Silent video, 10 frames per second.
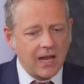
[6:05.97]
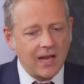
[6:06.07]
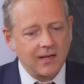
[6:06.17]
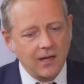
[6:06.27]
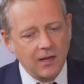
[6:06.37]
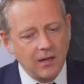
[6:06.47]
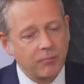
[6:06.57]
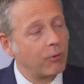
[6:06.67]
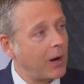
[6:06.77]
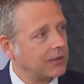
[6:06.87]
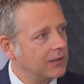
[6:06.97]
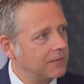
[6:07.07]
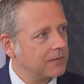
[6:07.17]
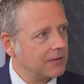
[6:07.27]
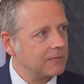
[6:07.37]
had a
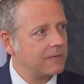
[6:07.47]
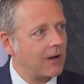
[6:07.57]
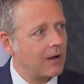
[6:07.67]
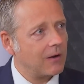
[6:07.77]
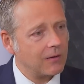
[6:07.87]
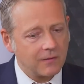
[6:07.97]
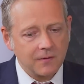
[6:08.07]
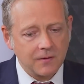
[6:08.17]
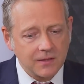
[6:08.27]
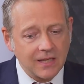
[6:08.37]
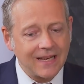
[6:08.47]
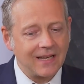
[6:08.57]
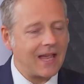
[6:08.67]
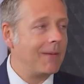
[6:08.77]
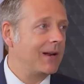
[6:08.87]
proactive and
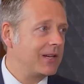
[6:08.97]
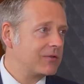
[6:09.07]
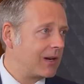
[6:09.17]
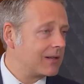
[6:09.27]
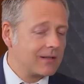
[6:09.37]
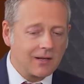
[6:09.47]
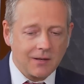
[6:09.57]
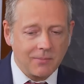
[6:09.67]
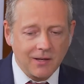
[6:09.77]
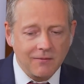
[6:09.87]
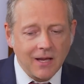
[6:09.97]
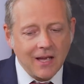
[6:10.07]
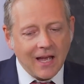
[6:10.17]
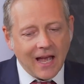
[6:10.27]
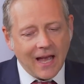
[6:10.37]
far-seeing M&A strategy, I believe.
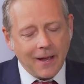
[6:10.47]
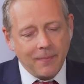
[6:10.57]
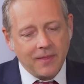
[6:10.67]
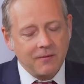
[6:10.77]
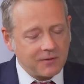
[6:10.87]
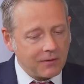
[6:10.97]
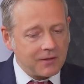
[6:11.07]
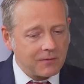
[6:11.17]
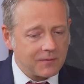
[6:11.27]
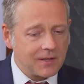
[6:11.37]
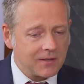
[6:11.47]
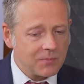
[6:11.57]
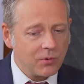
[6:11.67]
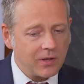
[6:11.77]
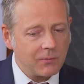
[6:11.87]
You showed this obviously this
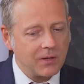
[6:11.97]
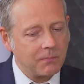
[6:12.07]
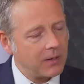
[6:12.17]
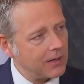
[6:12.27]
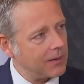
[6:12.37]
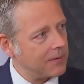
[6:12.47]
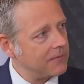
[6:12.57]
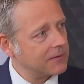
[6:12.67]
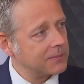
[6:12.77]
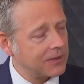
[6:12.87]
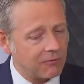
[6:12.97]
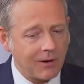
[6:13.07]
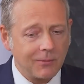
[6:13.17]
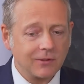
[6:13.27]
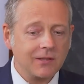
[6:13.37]
morning with picking up the 50% of
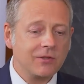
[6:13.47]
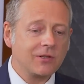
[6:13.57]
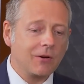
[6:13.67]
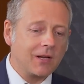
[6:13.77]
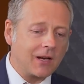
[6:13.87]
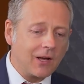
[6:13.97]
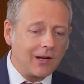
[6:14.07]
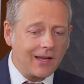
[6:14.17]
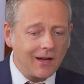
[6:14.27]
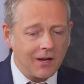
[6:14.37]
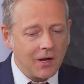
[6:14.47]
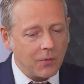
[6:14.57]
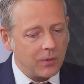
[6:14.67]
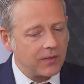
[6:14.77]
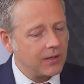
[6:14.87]
Gramalote. You showed it earlier
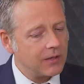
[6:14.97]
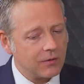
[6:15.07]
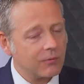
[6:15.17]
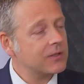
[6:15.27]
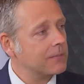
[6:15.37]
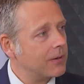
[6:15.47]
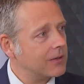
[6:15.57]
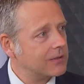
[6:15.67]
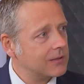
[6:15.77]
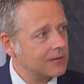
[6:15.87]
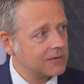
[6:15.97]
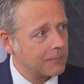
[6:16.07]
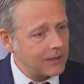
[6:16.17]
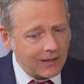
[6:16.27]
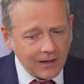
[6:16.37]
with your recent purchase of
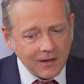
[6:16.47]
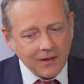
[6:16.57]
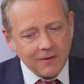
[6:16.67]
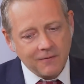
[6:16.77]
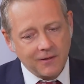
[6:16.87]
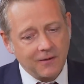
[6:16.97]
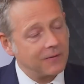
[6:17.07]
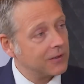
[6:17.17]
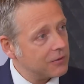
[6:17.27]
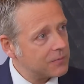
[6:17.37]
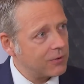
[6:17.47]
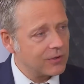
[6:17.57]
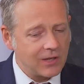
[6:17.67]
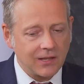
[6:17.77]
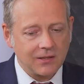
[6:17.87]
Sabina for the Goose
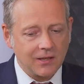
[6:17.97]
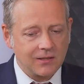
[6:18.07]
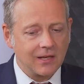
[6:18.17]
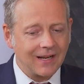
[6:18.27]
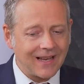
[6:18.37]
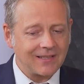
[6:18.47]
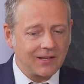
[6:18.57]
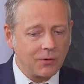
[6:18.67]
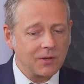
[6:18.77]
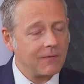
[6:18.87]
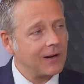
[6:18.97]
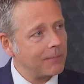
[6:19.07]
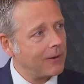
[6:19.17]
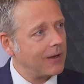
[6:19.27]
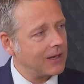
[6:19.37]
project, a single asset gold
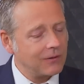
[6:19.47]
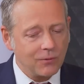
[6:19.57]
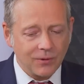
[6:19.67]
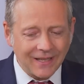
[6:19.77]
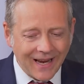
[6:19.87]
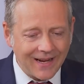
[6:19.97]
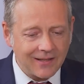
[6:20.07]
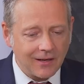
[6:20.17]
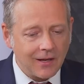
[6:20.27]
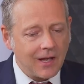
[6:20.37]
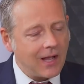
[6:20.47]
developer in northern Canada.